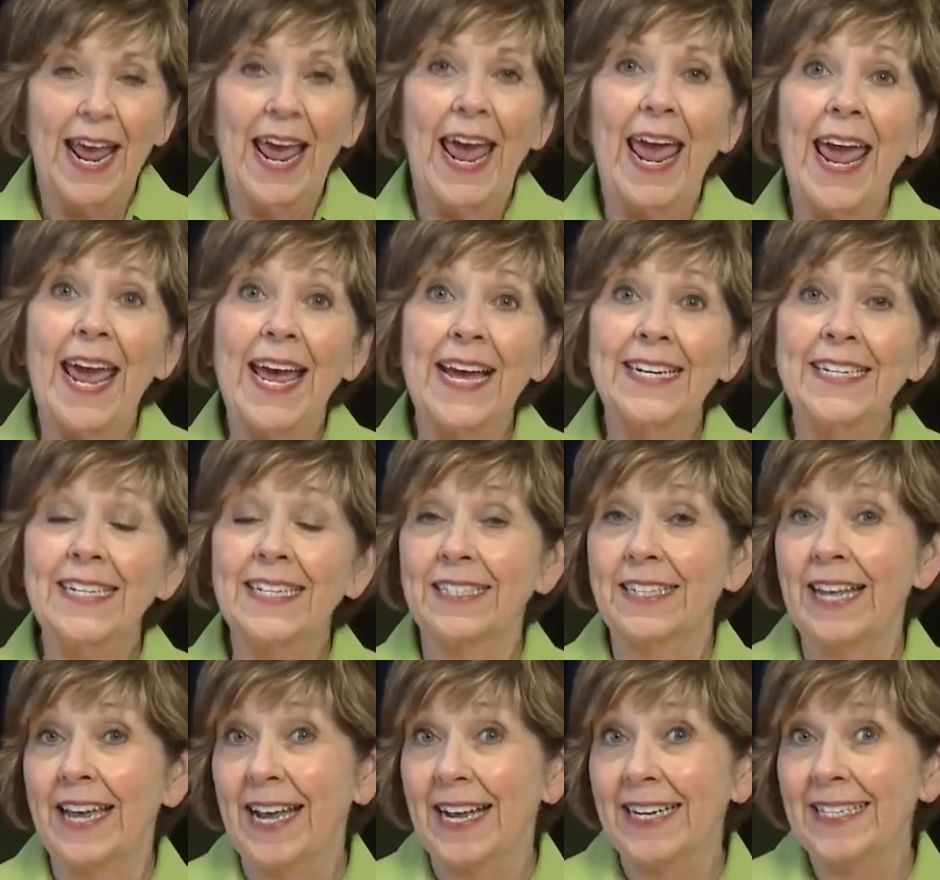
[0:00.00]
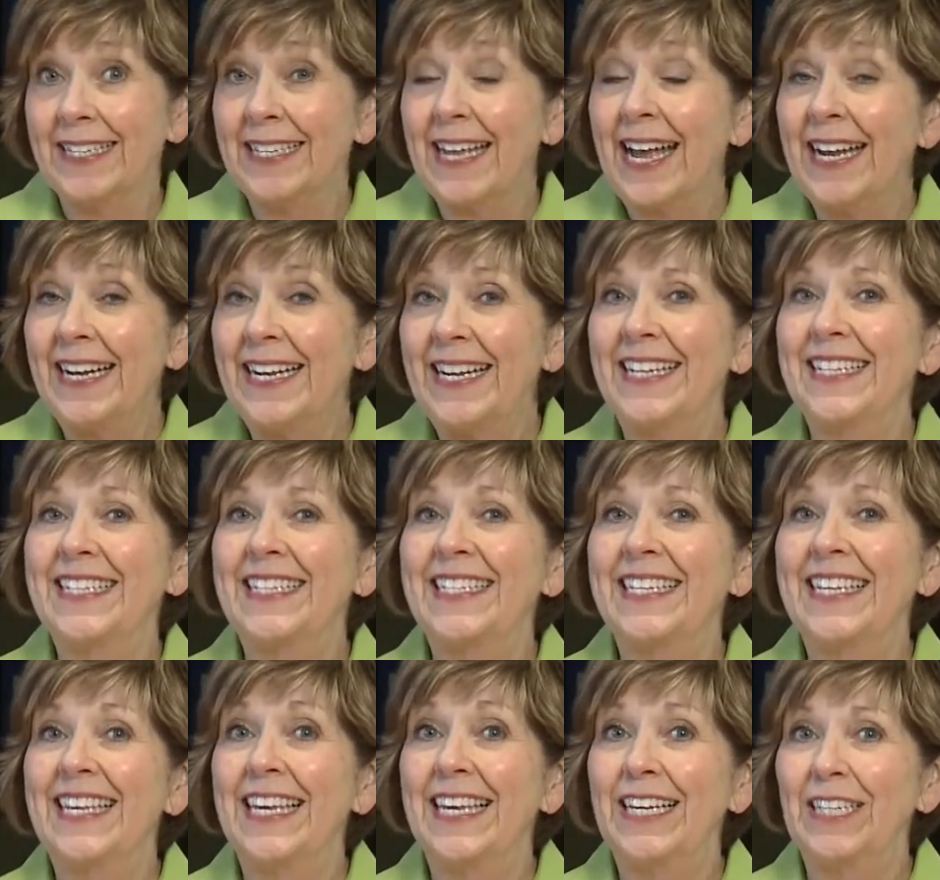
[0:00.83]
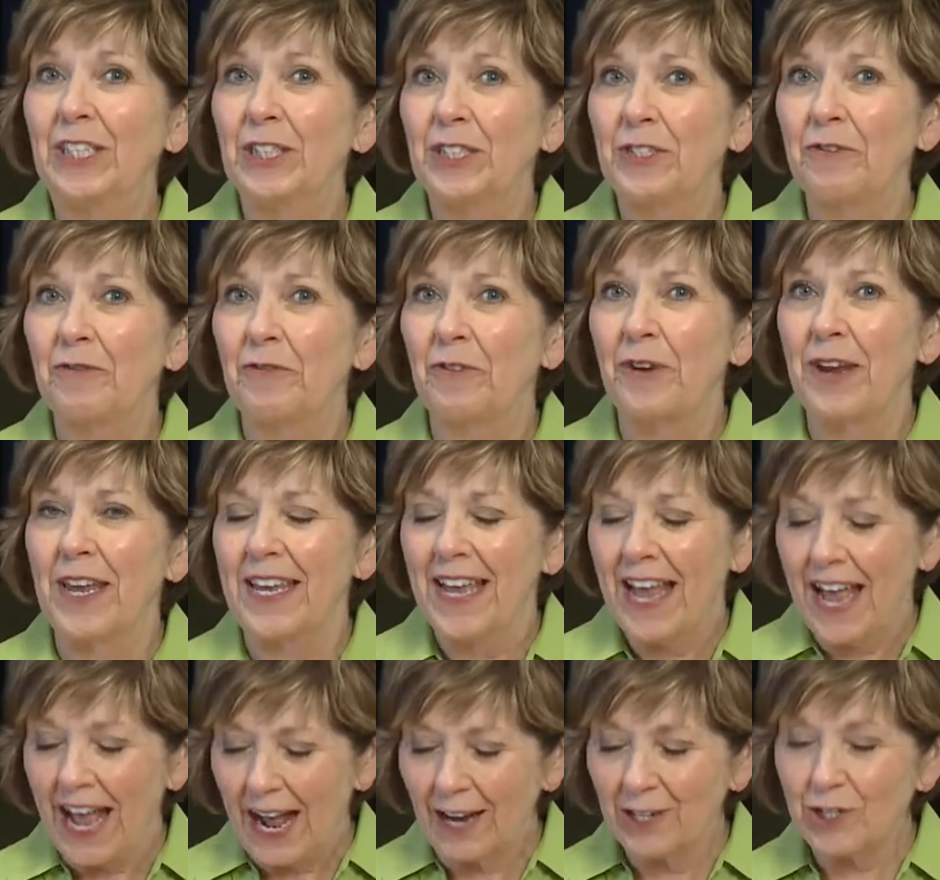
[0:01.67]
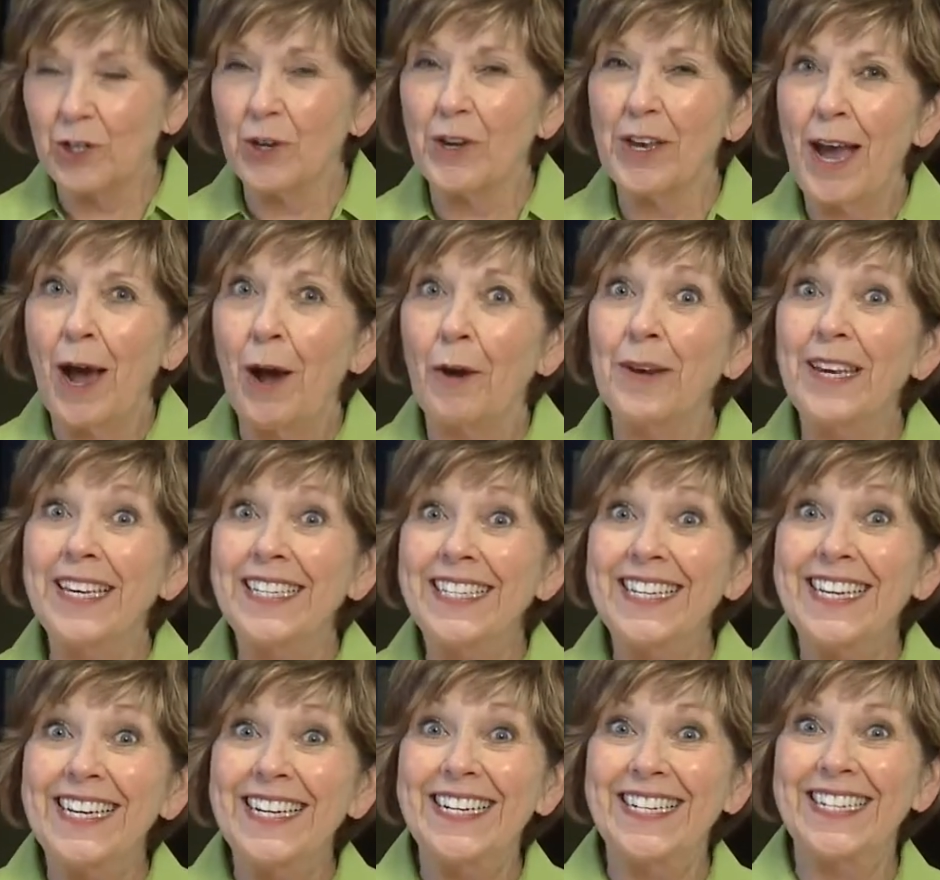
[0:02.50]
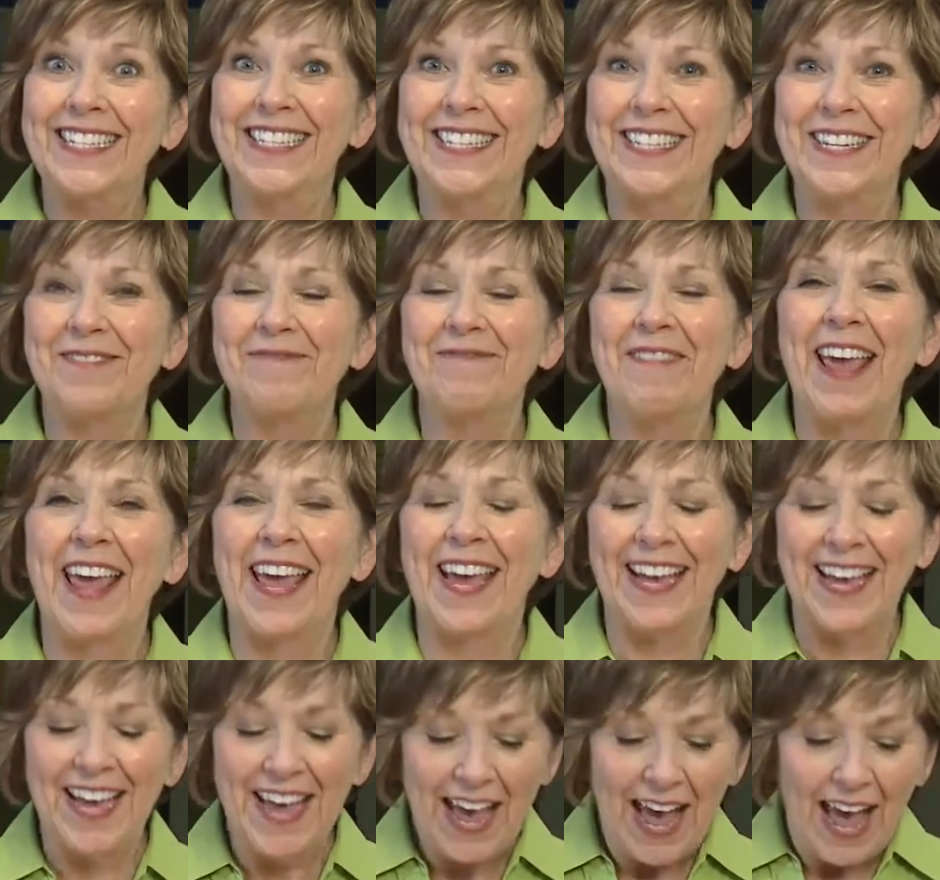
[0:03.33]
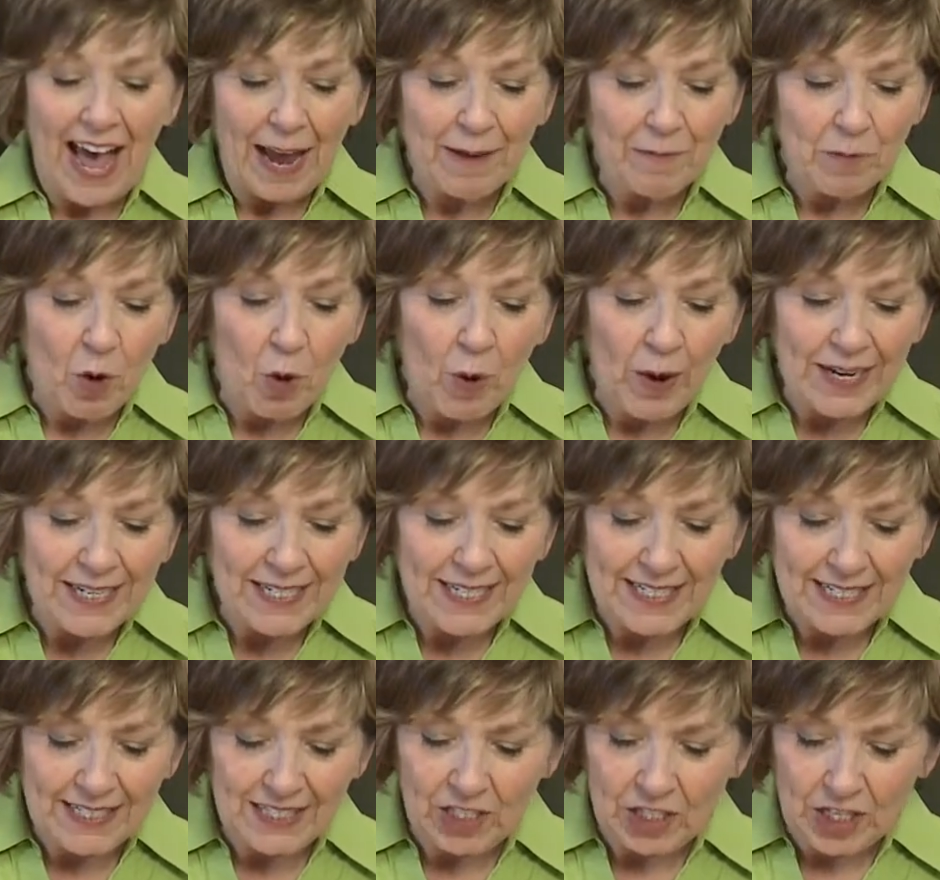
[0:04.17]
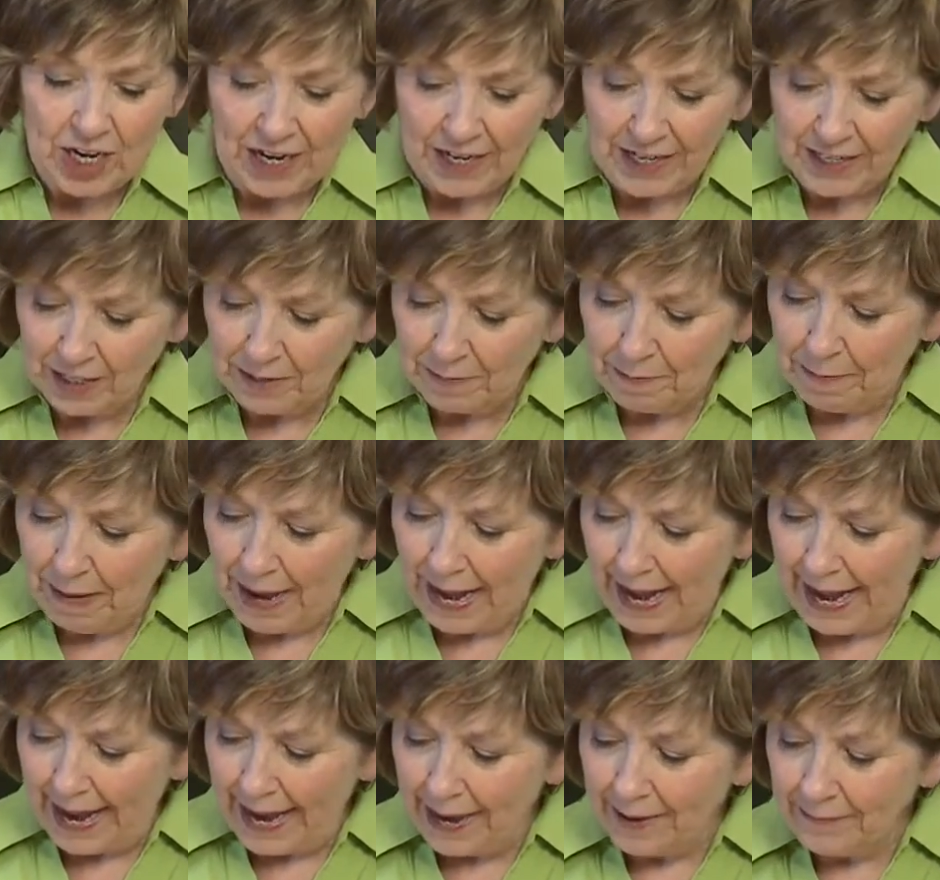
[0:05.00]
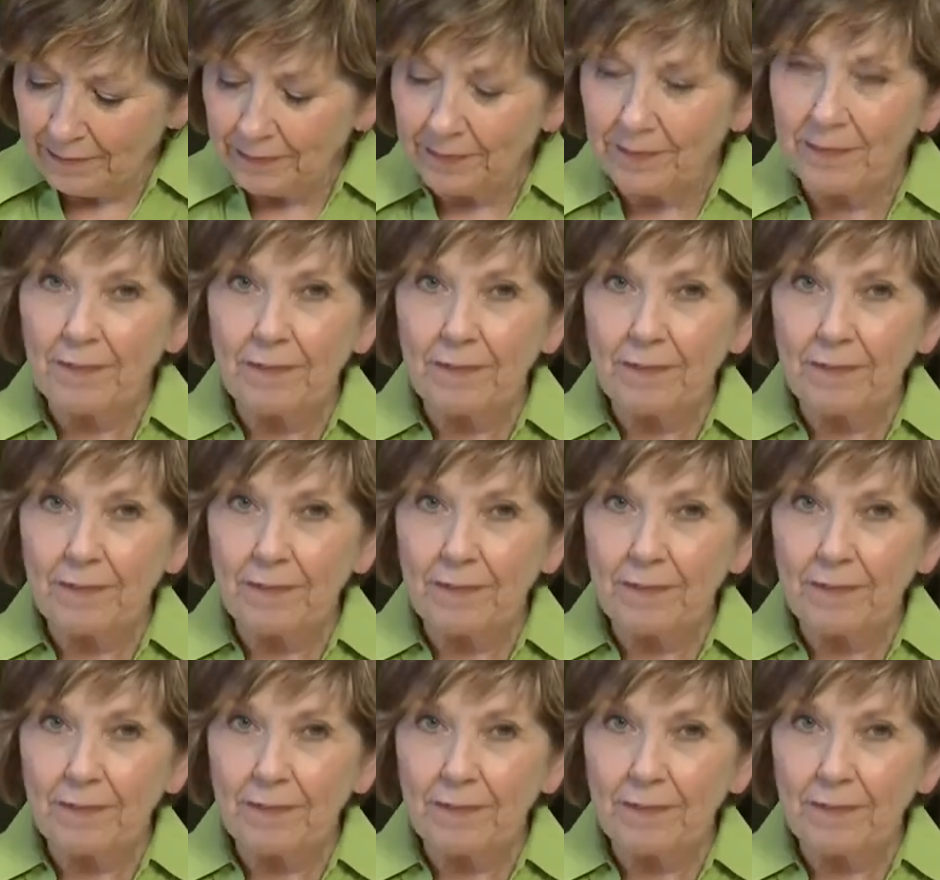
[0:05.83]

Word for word: And like I said, it's guilt-free. I'll show you how easy it is to make. I'm going to start by